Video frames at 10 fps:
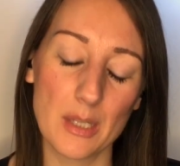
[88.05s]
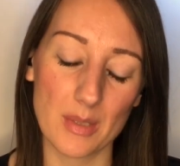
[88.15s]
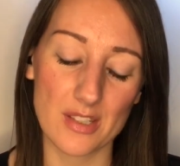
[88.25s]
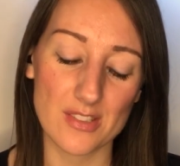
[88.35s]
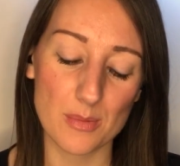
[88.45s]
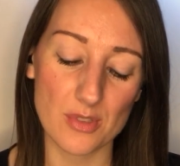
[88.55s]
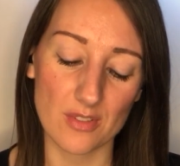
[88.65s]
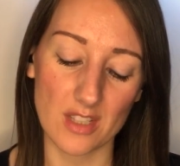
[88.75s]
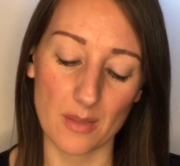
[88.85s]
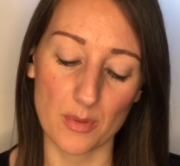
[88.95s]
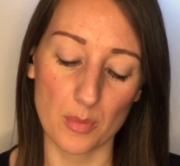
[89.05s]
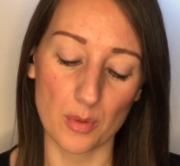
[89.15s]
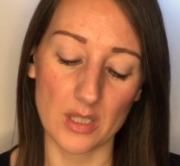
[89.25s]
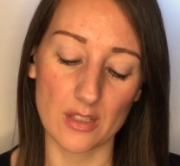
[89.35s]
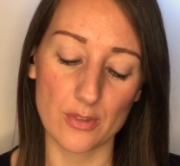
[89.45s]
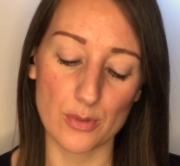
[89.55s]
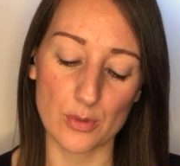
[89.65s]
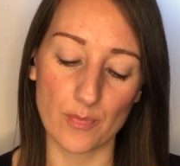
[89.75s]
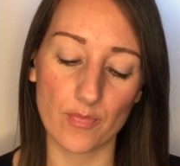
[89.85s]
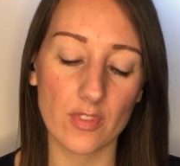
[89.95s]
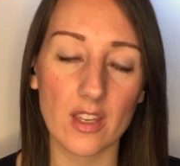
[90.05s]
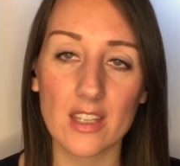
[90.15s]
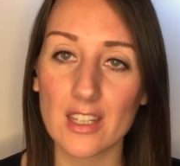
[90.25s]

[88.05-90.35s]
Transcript: But it seems to have kept them away, so I